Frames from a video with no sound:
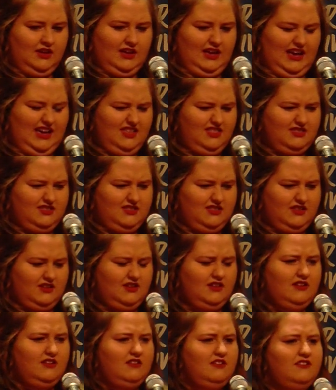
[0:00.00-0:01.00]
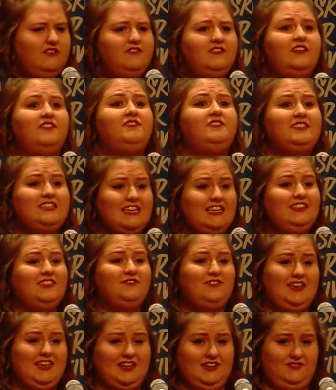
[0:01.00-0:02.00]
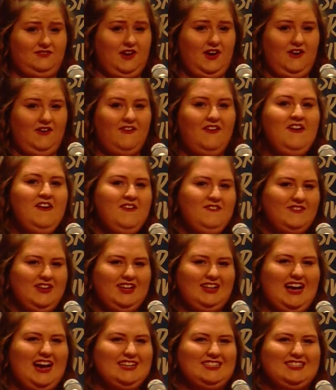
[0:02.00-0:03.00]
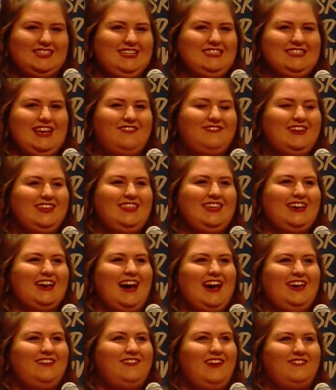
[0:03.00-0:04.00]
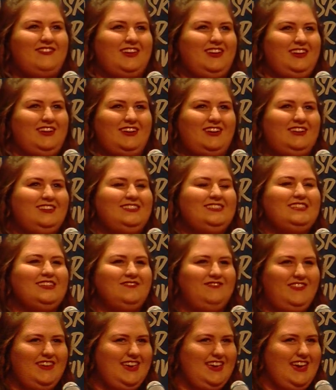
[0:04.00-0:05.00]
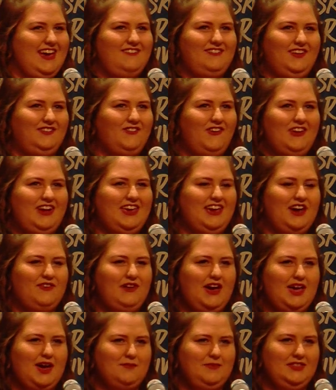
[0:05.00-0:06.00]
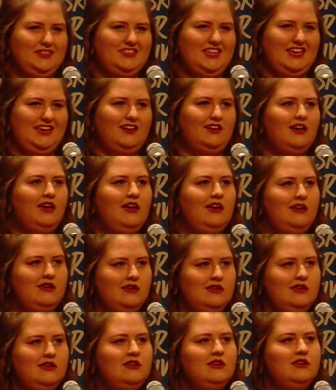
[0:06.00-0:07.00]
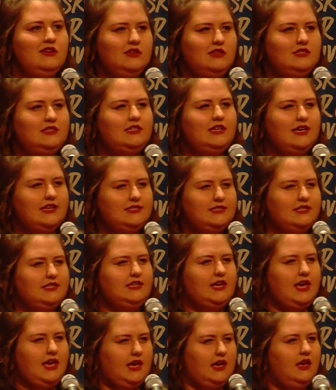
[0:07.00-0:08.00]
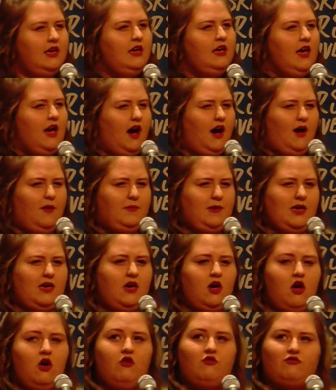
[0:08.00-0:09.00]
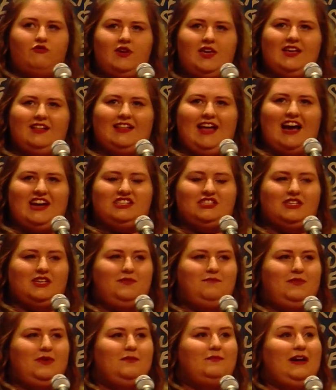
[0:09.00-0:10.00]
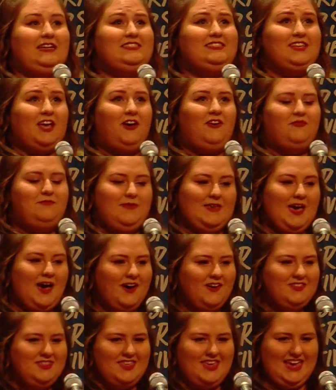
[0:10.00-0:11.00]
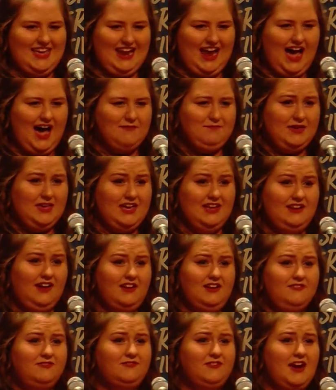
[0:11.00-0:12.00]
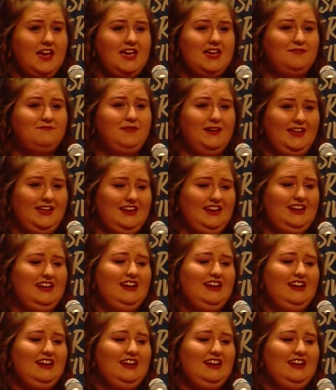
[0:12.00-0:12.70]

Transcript: eighth, fifteenth week in a row. Real Ashley is everything I have ever yearned to be. Every morning I wake up and think, today's the day. I'll be real Ashley, be myself, be healthy and happy and unafraid, but